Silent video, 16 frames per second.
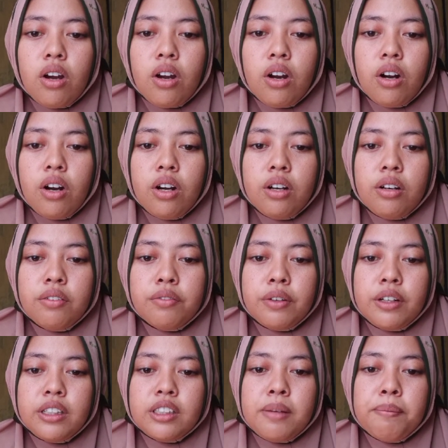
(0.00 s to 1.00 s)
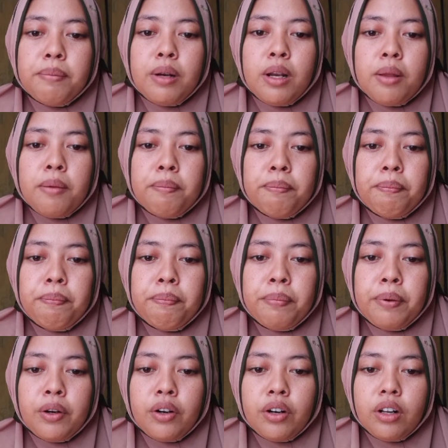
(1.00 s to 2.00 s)
for example,
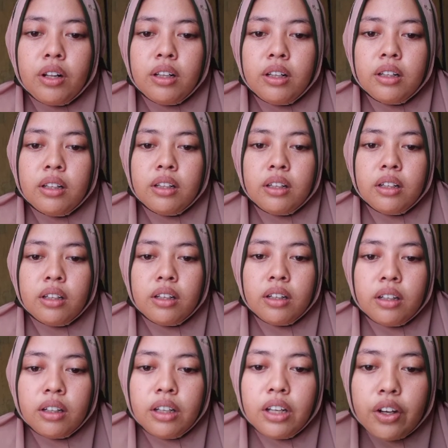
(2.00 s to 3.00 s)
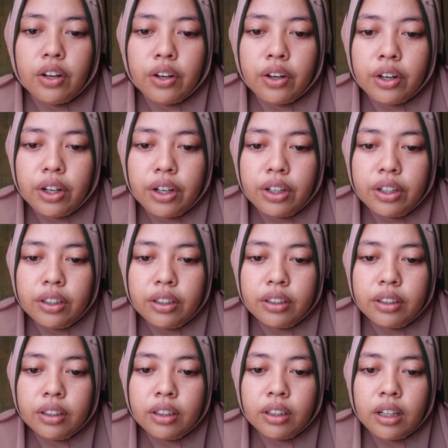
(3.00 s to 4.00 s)
curl, earn,
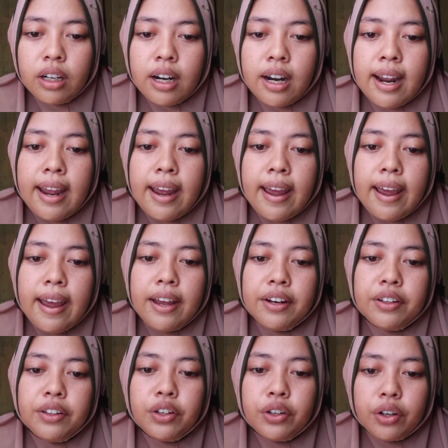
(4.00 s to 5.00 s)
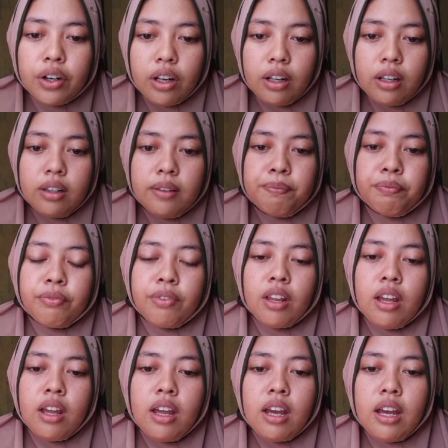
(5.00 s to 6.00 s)
and girl,
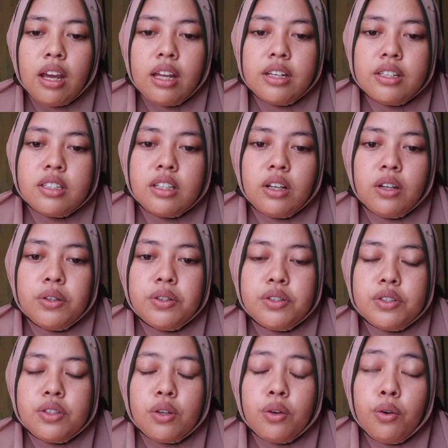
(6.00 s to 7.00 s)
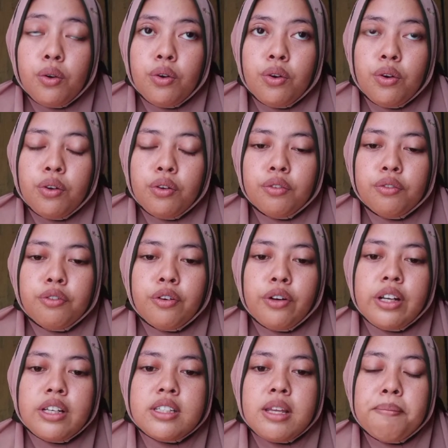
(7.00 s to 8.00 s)
and sounds U,
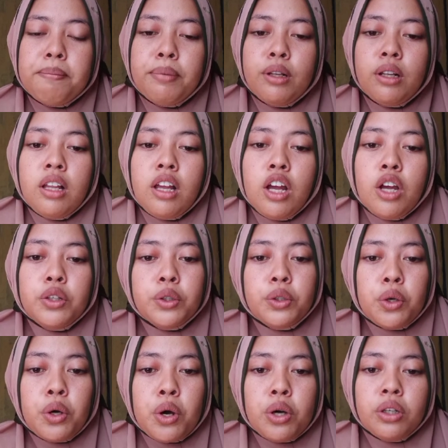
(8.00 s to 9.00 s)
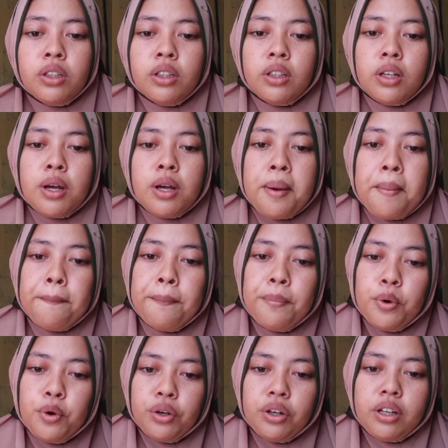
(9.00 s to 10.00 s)
for example, cook,
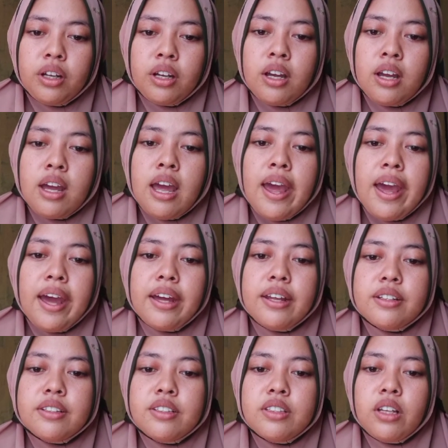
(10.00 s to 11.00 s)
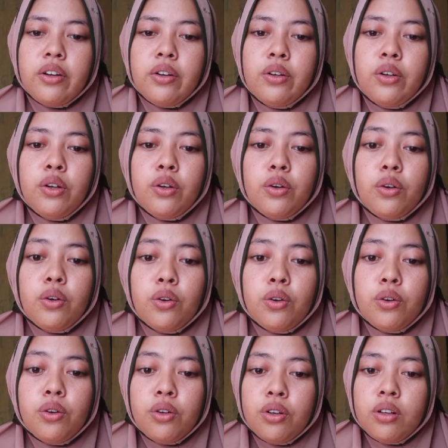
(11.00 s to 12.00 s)
book, and sound
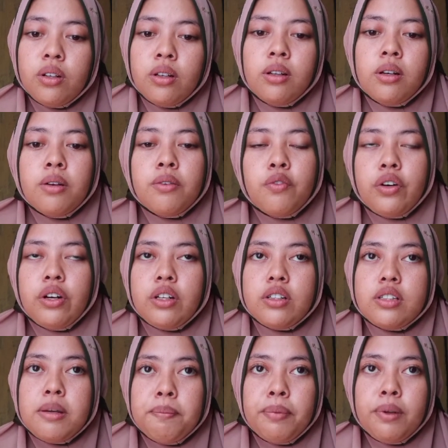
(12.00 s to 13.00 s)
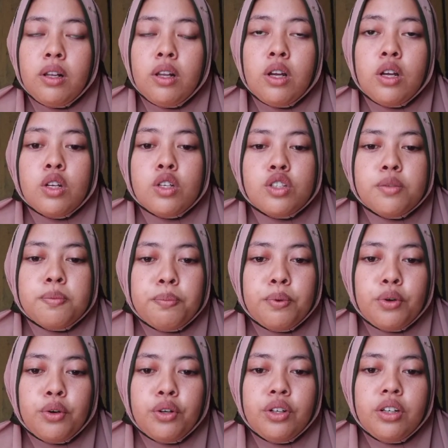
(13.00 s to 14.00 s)
U, for example,
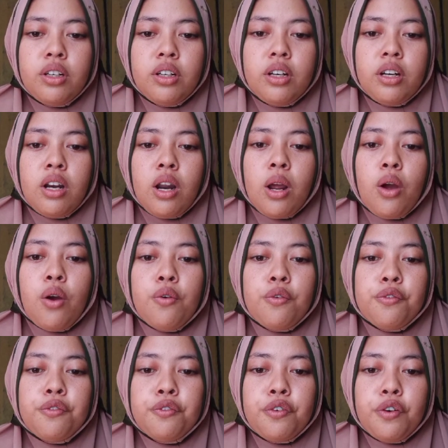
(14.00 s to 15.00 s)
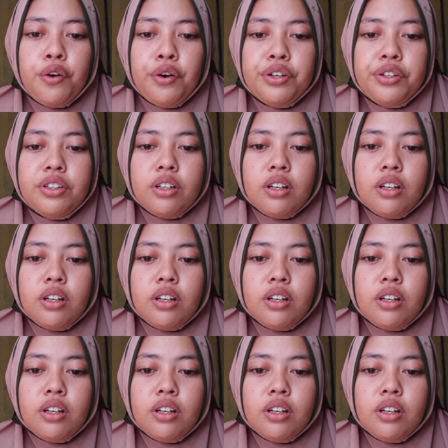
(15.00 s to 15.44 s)
spoon, food,